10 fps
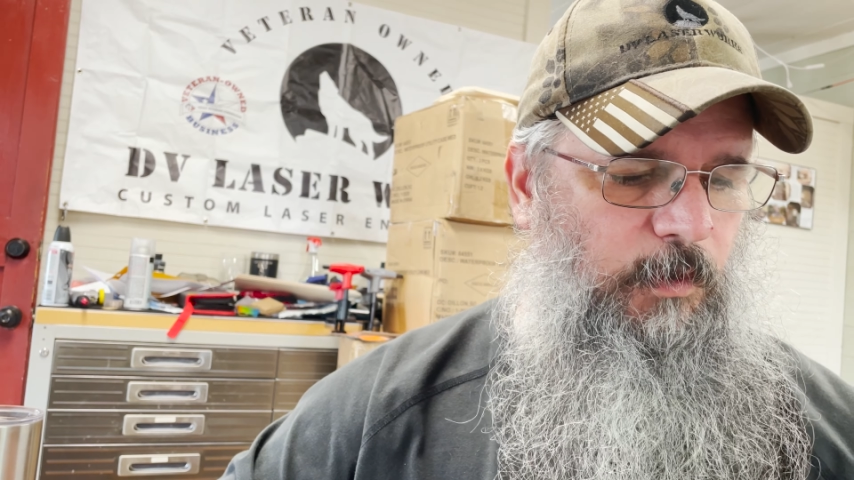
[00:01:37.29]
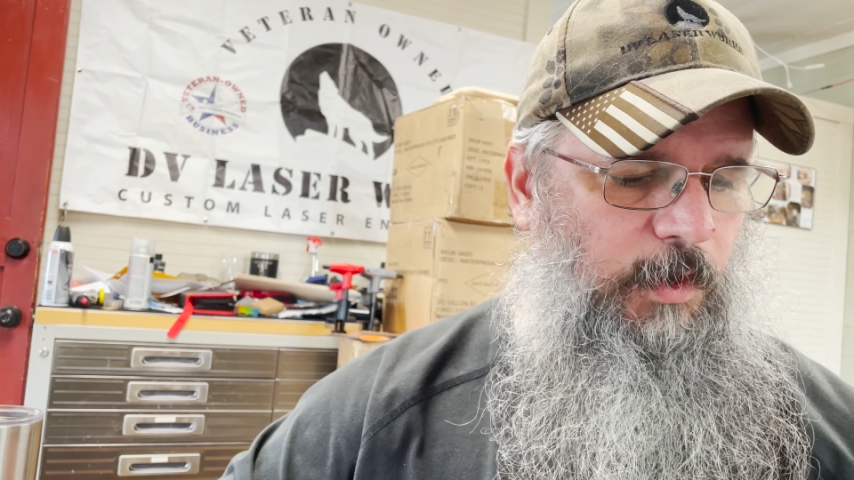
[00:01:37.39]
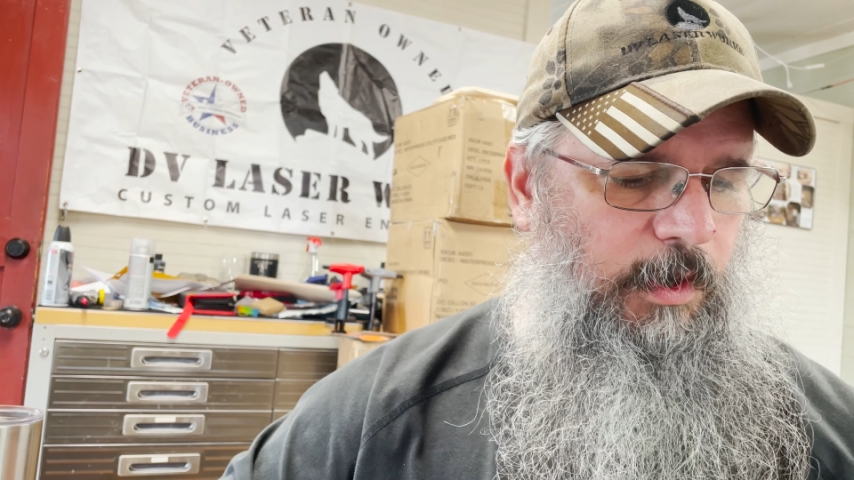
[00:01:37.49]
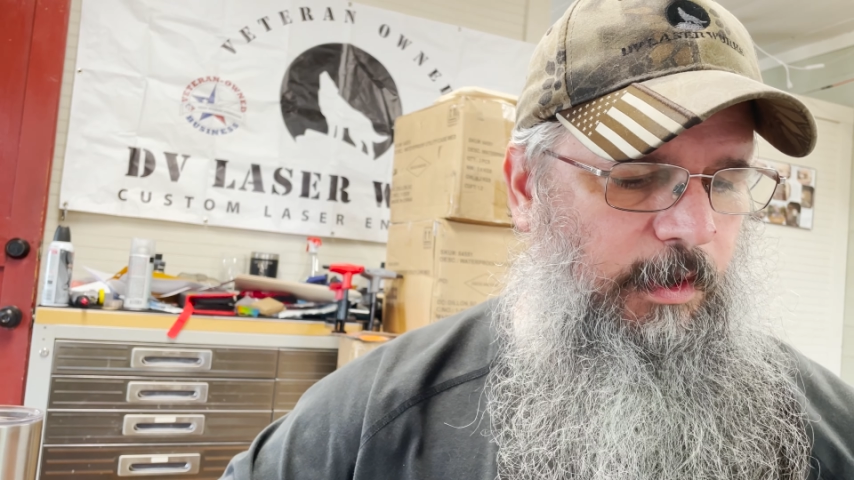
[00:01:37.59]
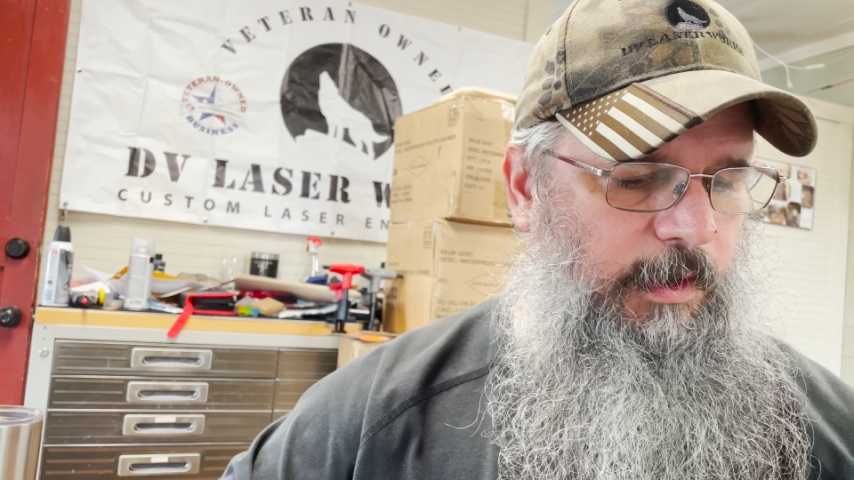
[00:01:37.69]

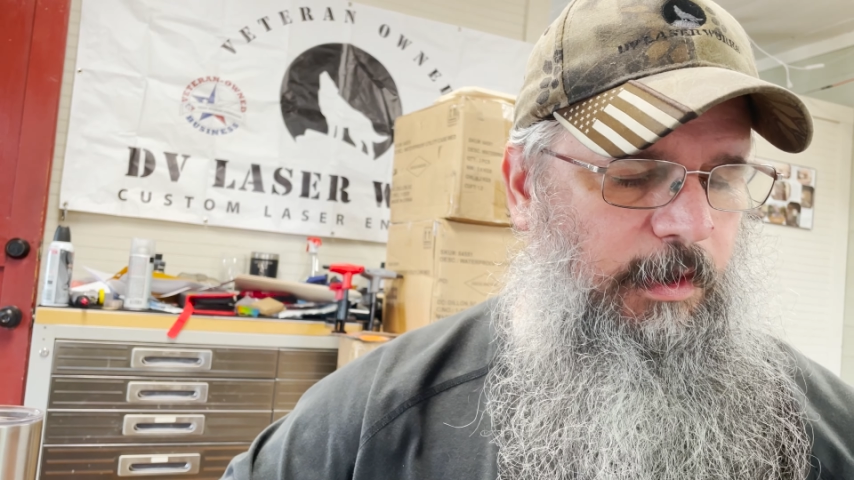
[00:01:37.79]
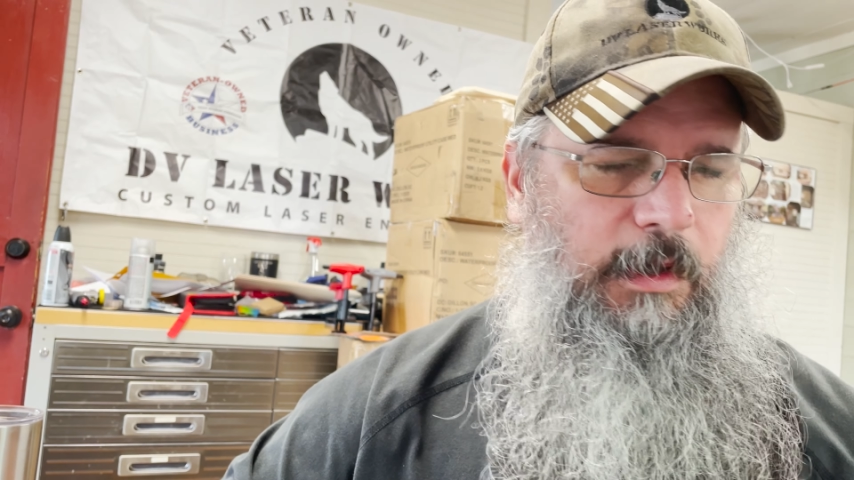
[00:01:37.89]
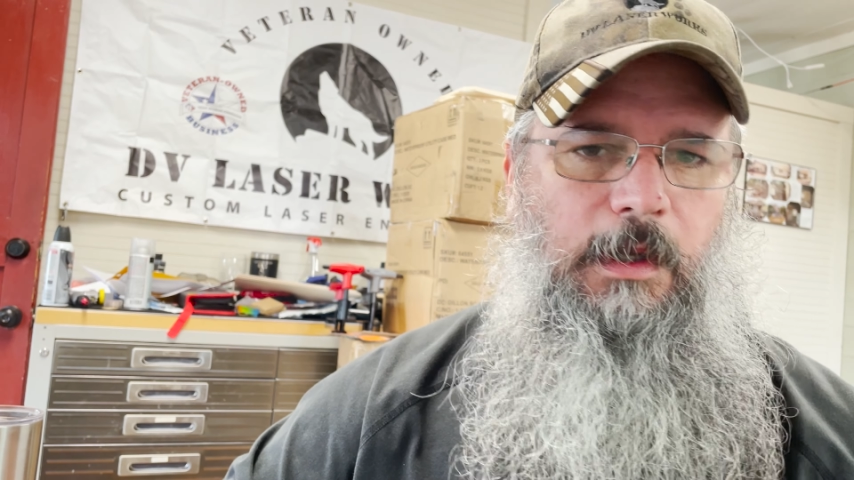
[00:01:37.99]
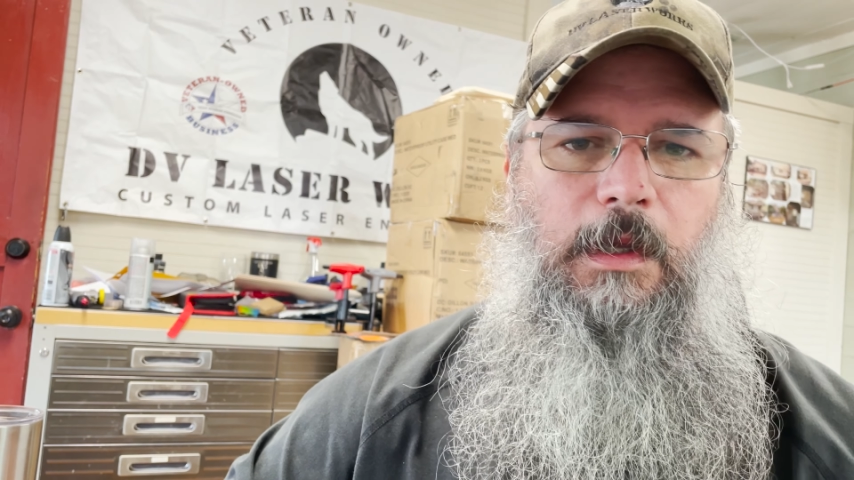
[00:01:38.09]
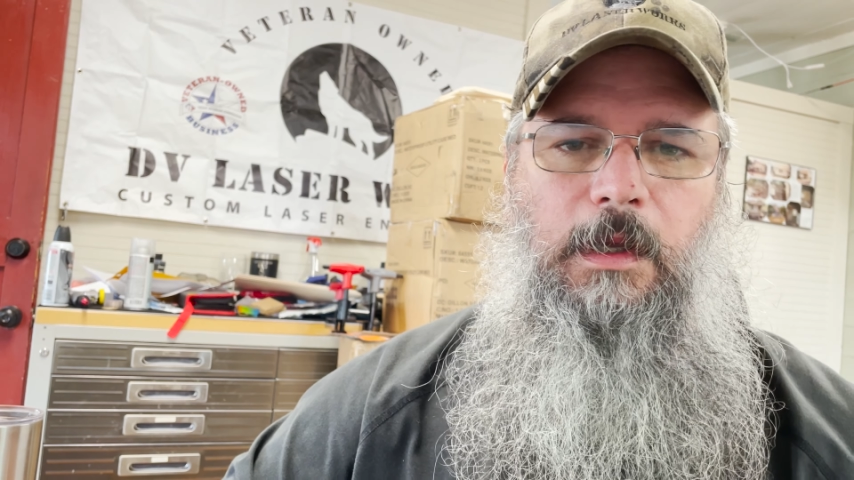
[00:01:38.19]
work.
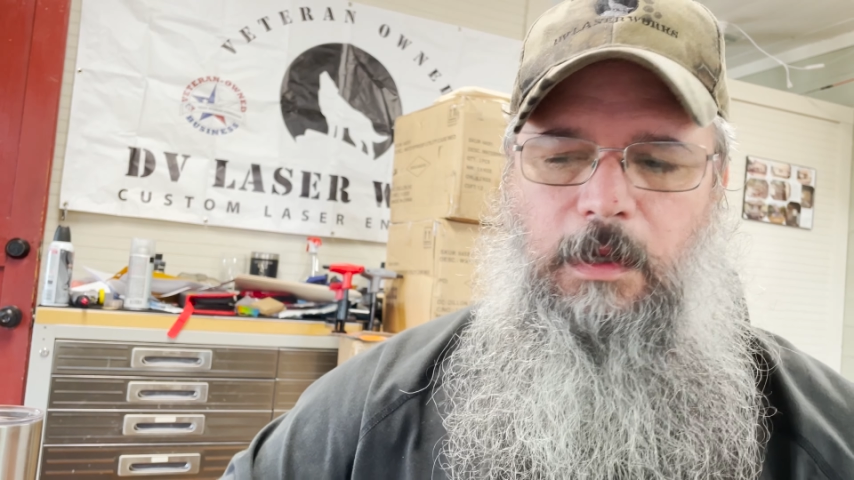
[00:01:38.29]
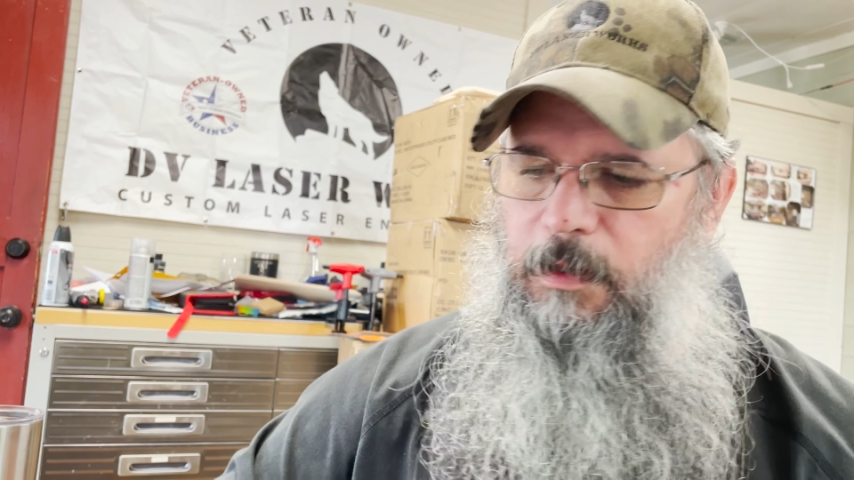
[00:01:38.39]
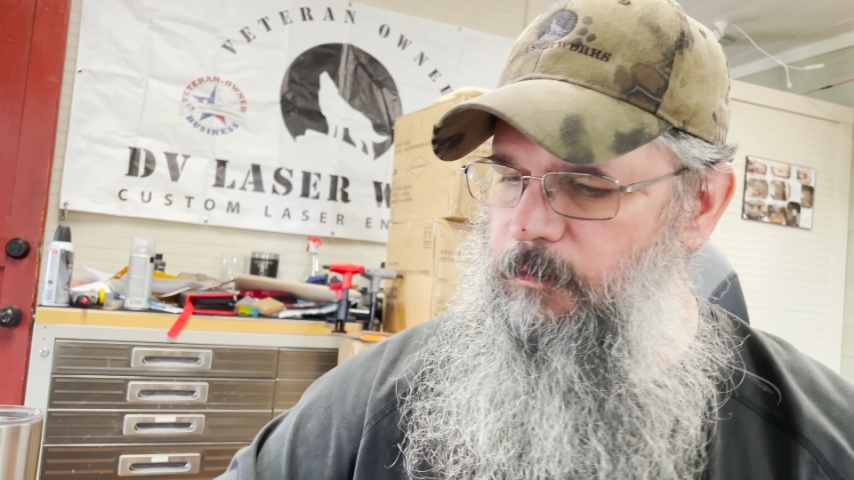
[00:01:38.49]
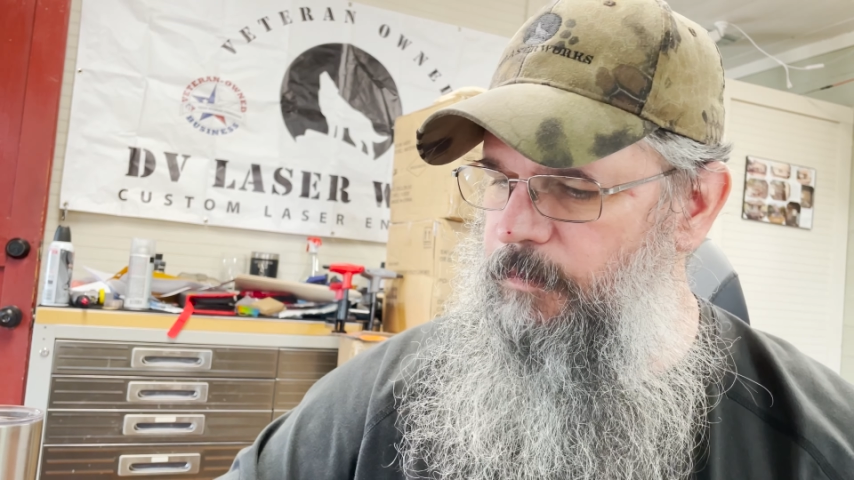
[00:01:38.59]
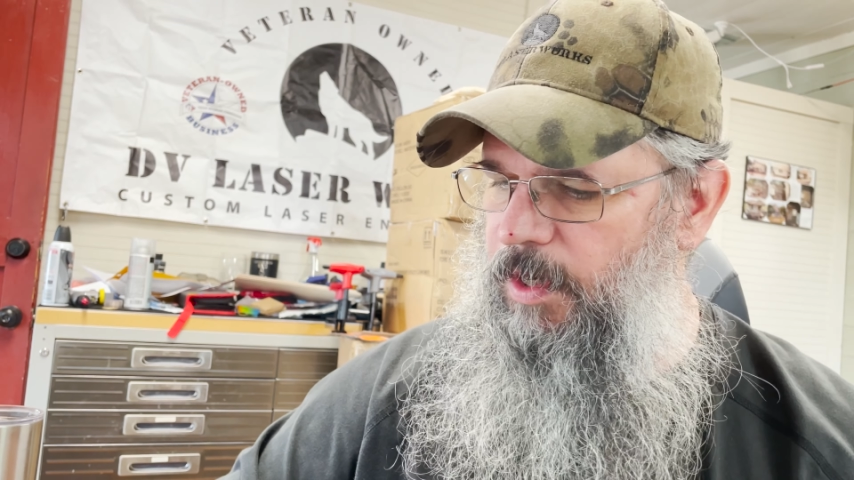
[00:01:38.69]

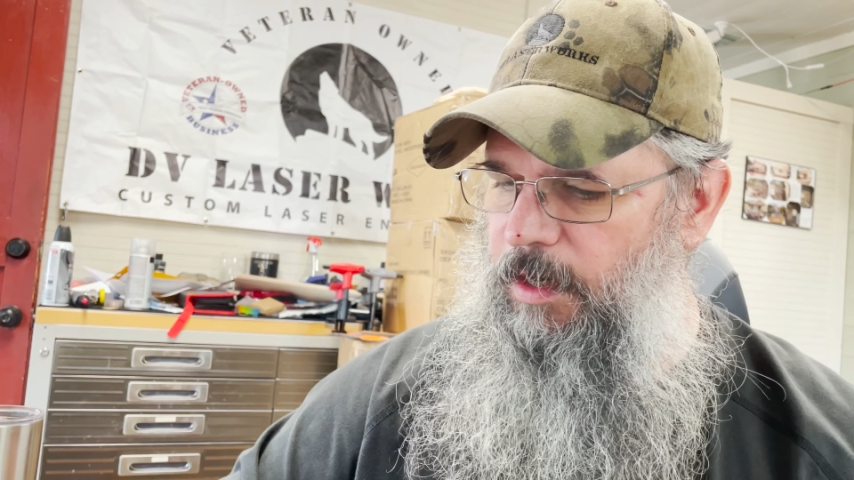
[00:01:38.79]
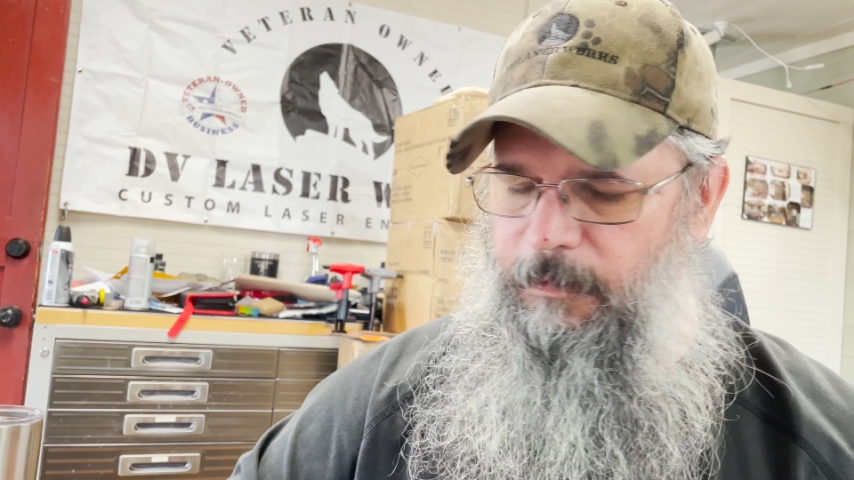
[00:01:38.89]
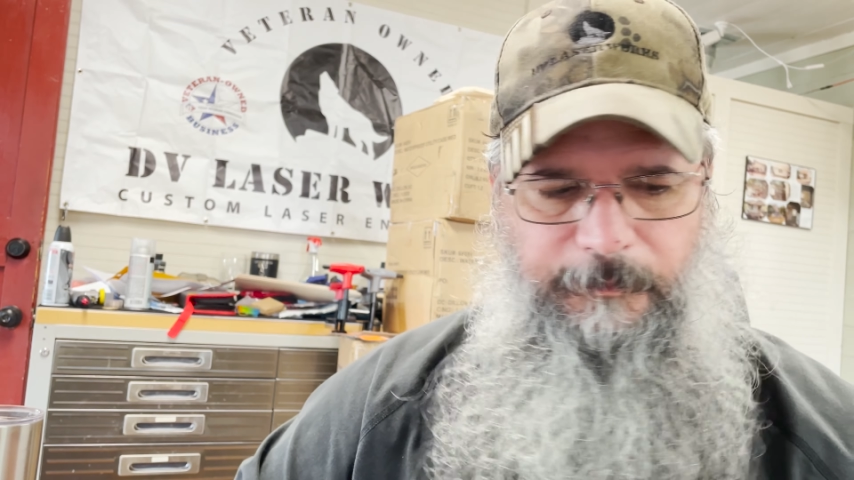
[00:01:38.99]
But